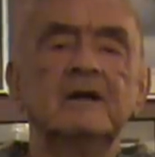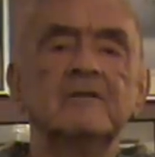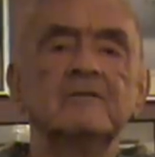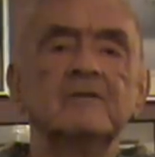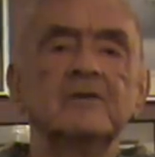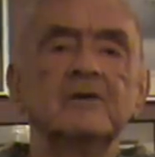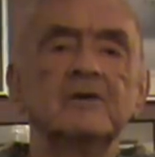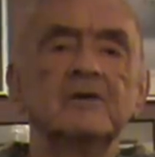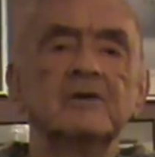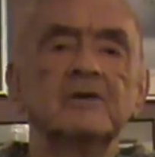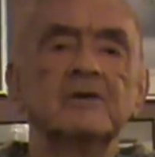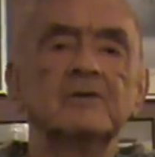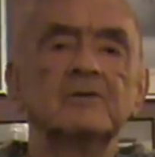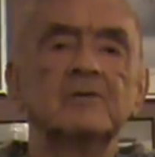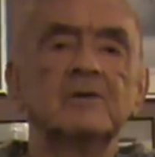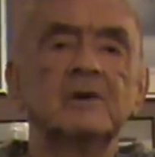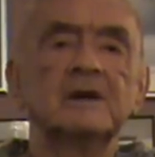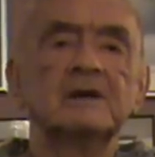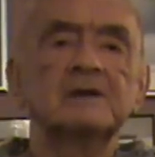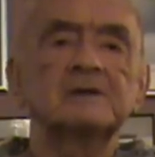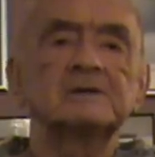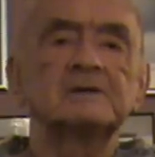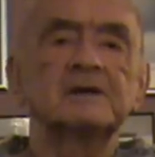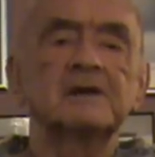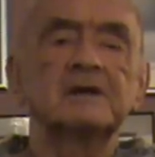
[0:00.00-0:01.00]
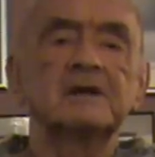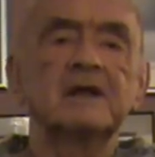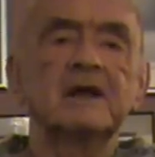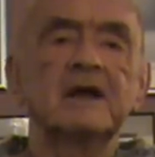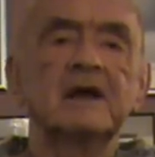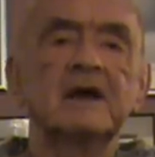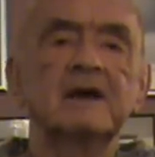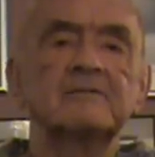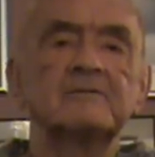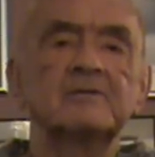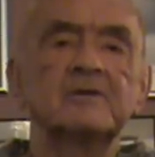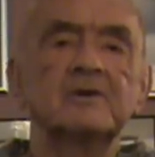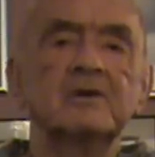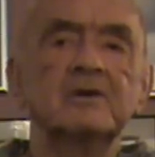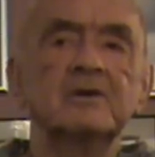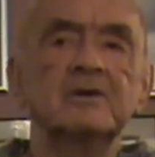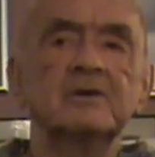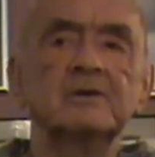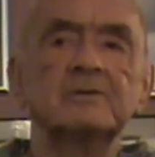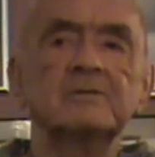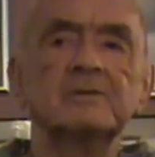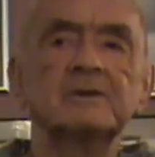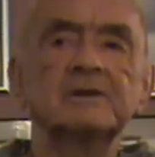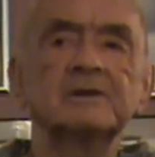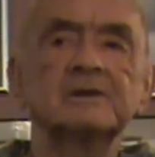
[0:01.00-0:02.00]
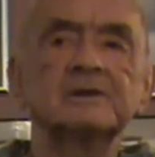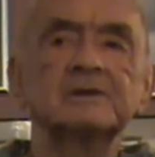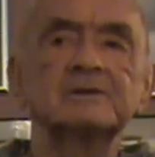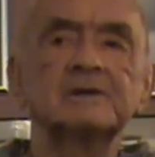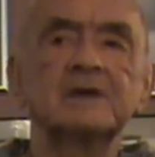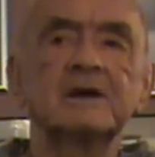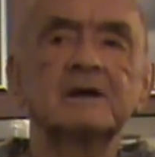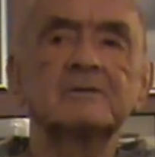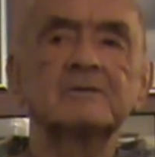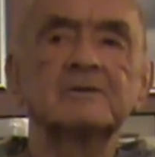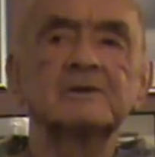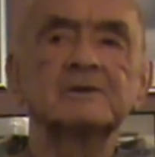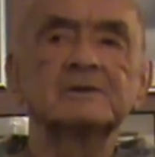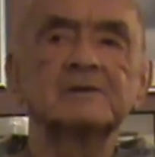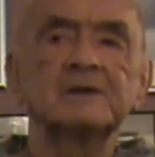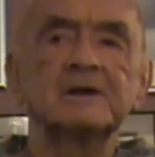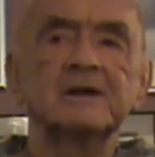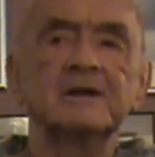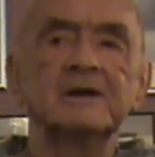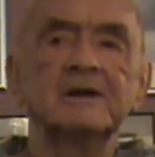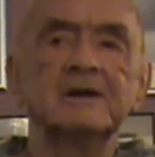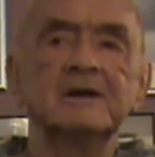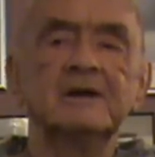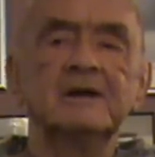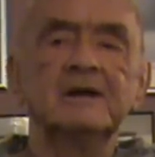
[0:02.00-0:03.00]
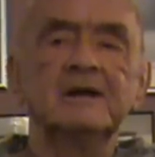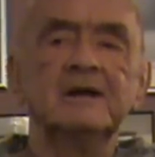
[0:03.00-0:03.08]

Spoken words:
flew to the west in the afternoon when the sun was there.